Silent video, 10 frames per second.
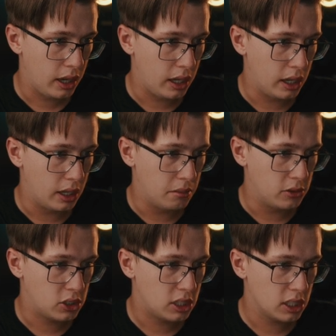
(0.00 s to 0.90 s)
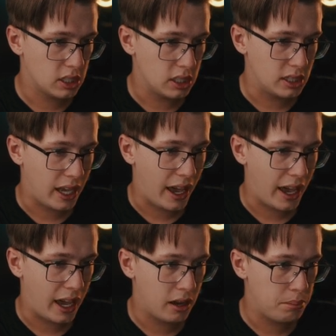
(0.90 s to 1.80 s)
and just a
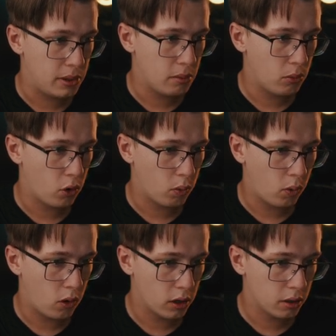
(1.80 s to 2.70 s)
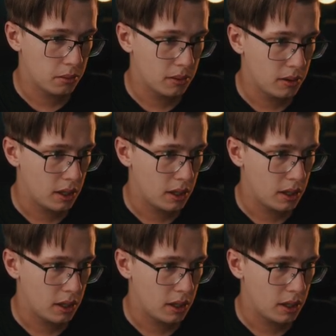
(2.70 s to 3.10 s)
tad bit more warm.